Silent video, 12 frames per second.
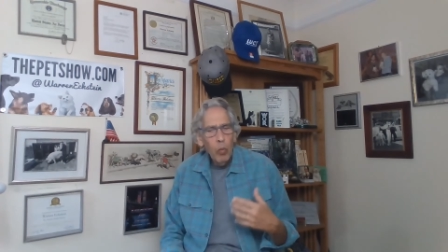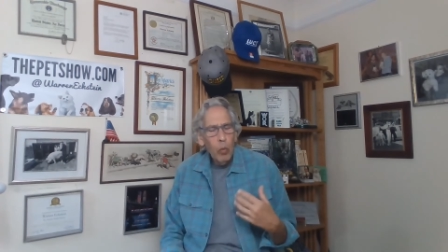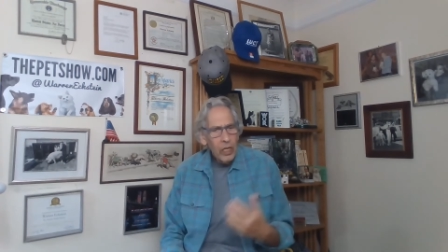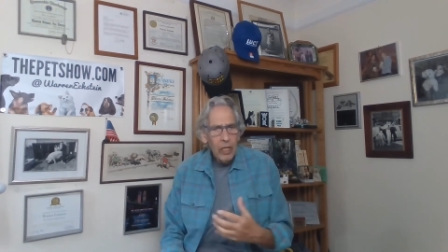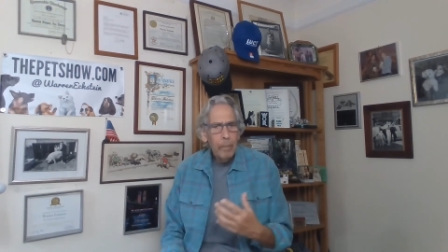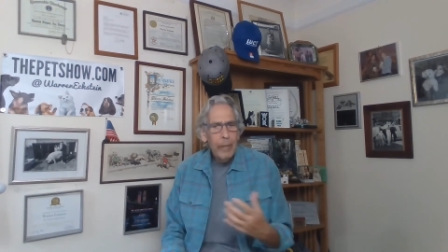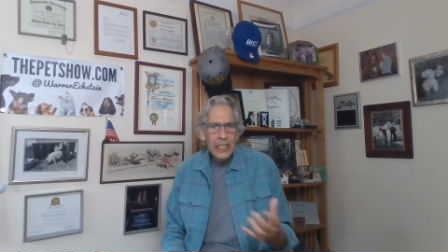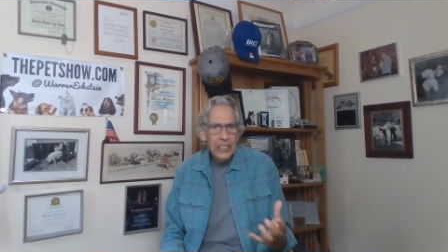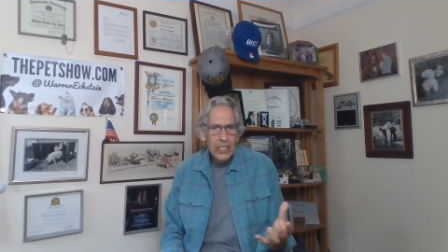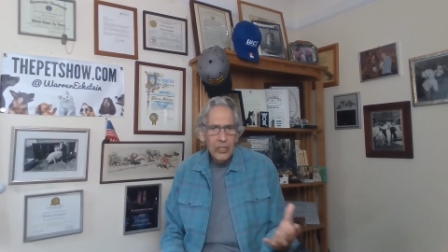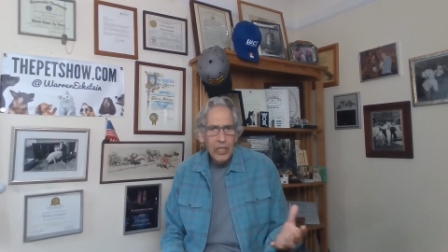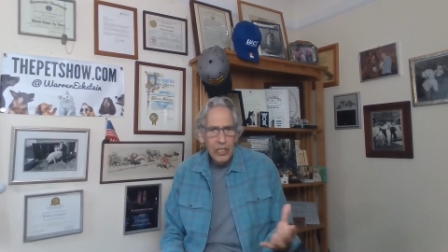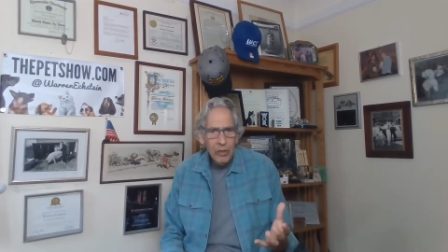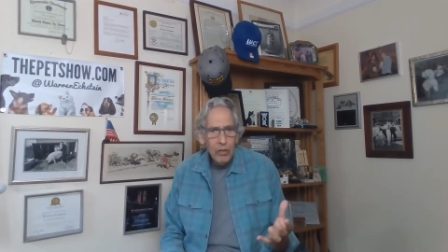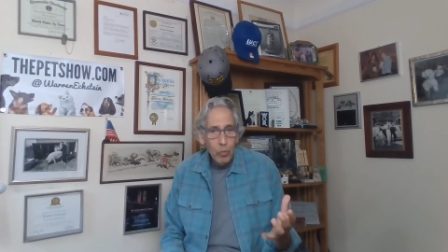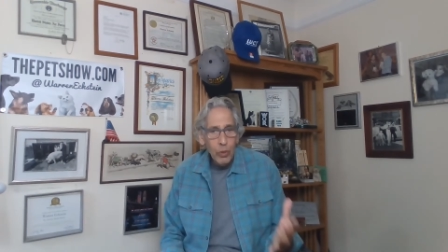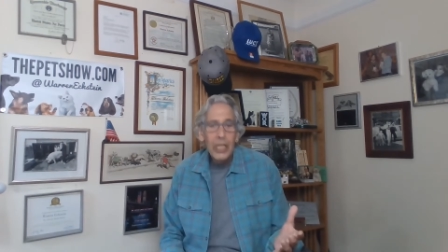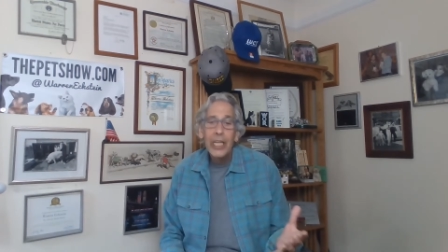one of the best things you can do
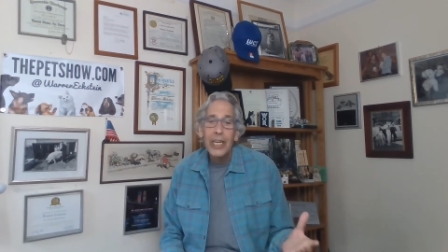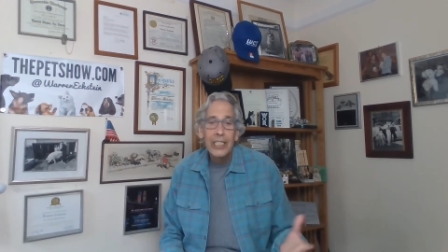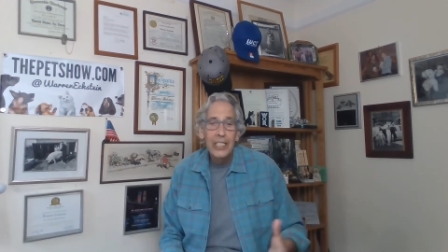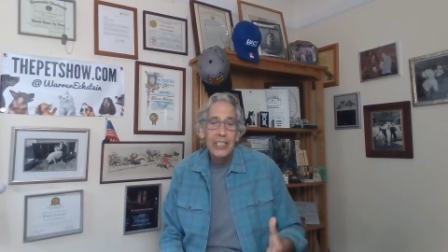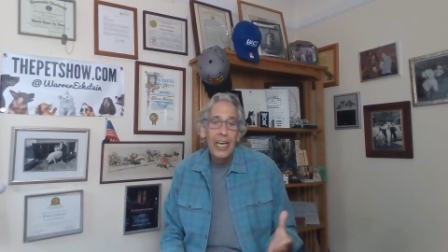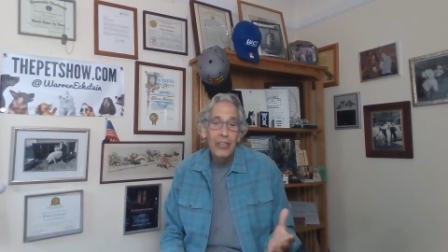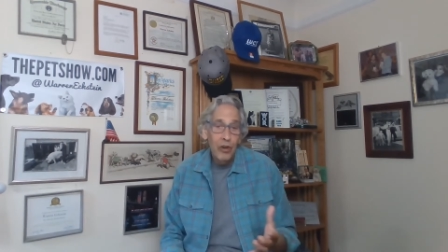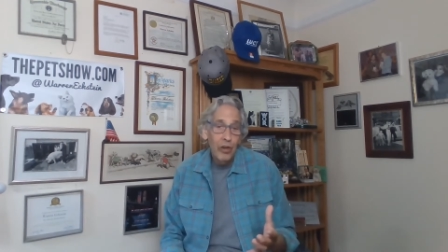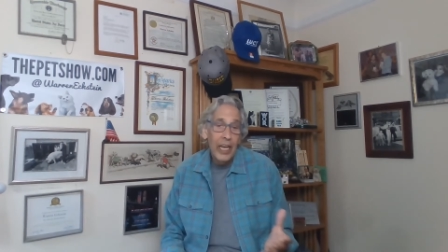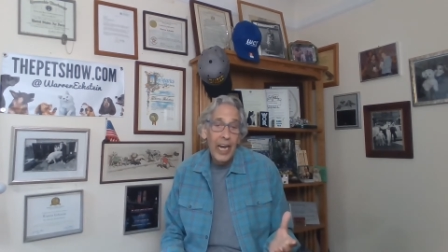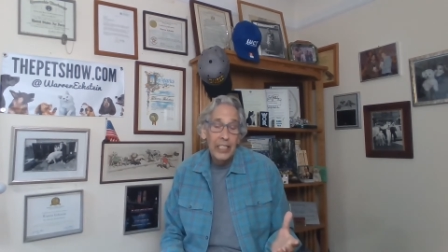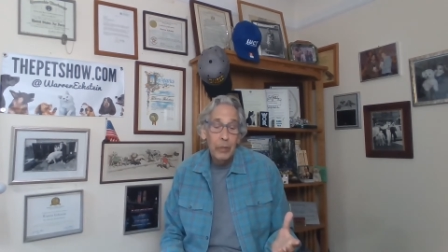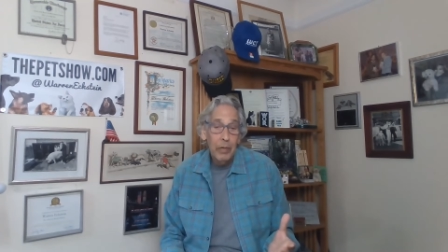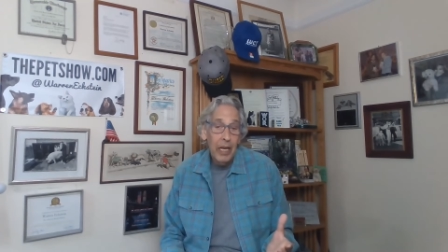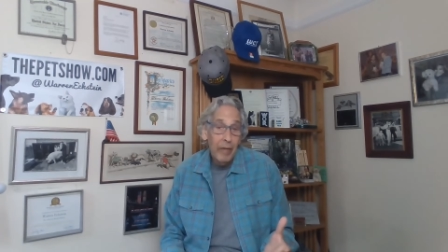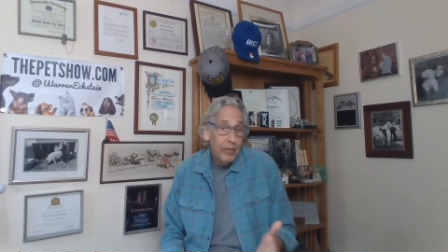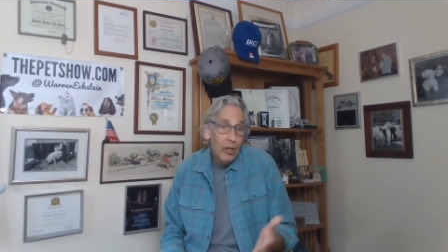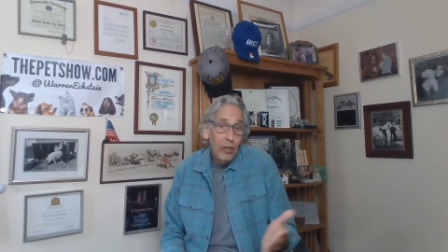to really understand your cat's
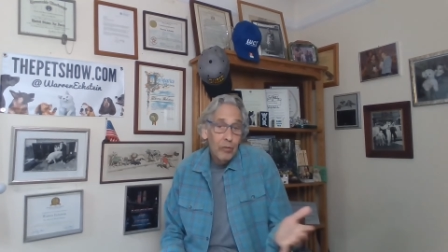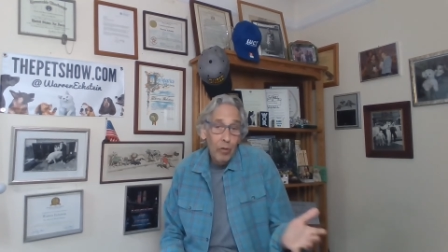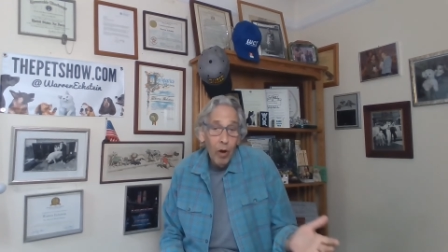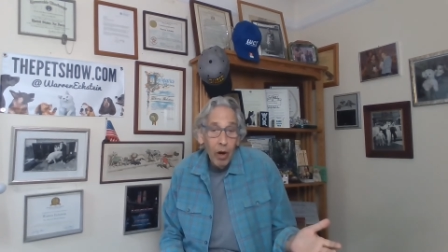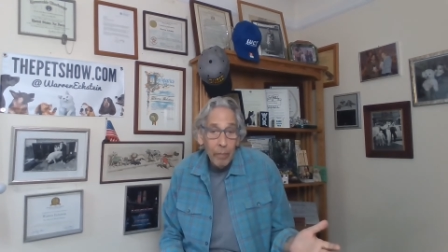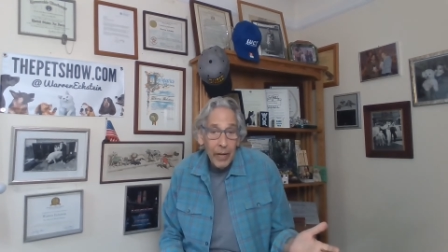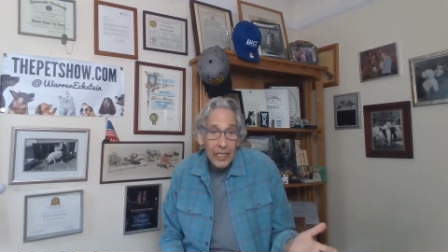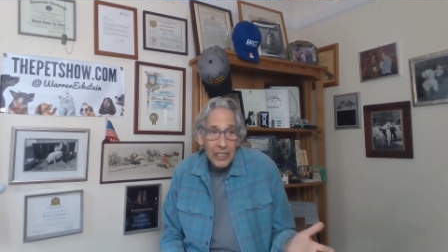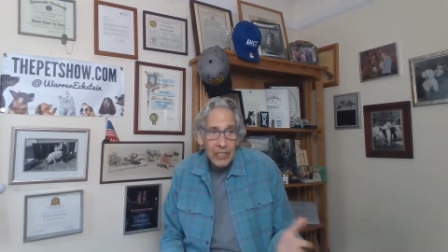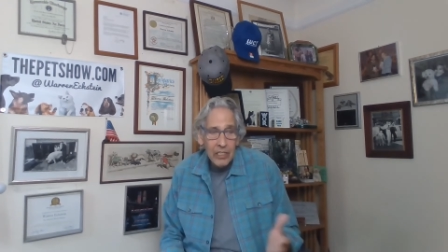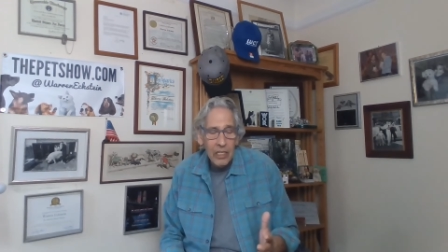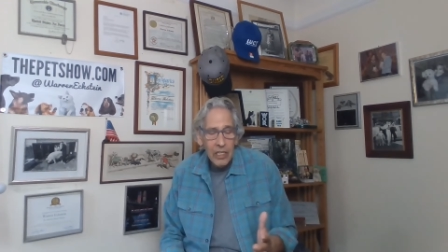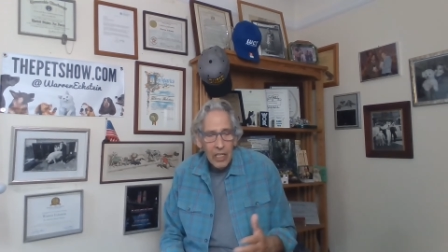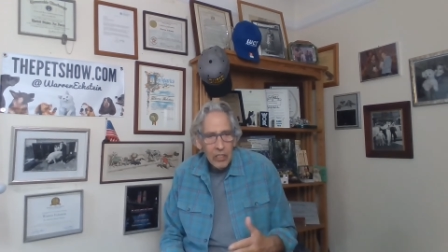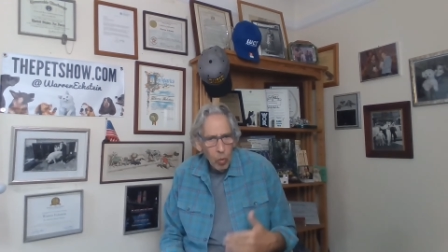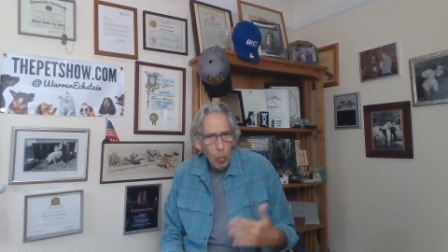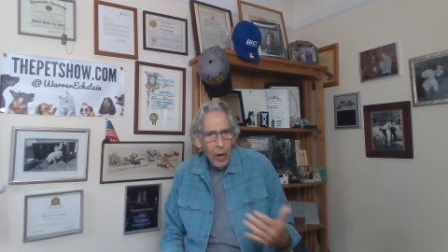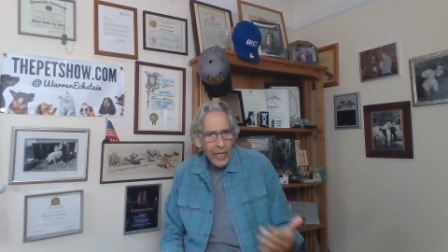behavior, and it goes for all pets, is to,
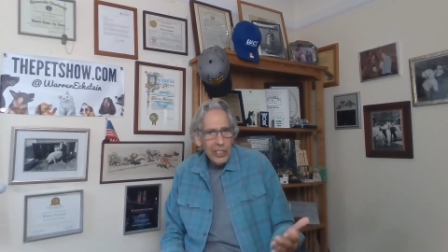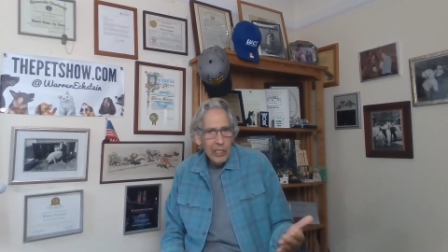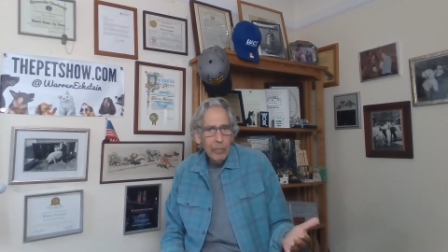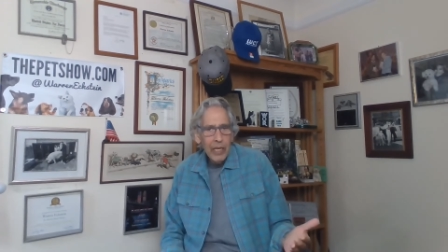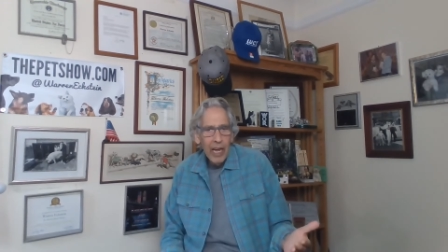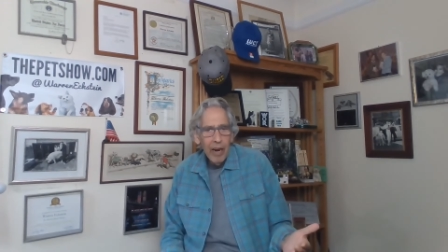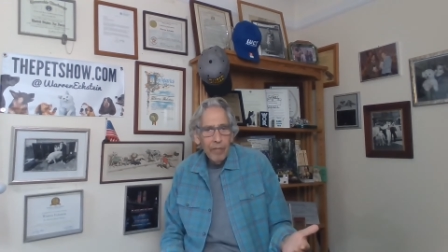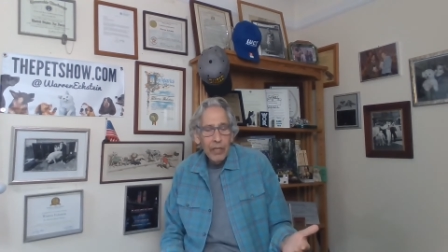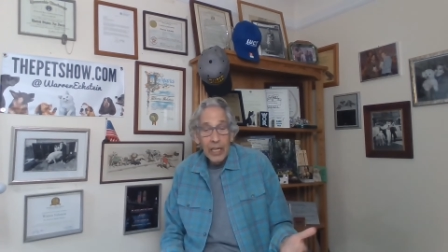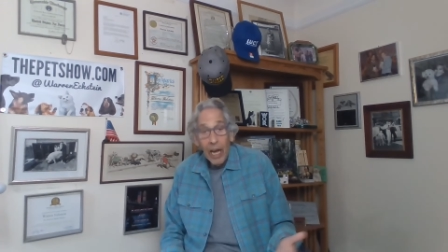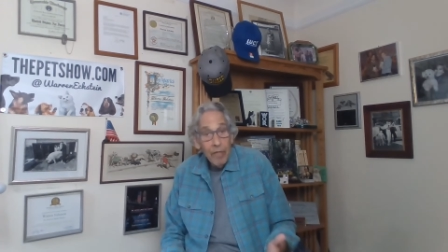to watch them carefully.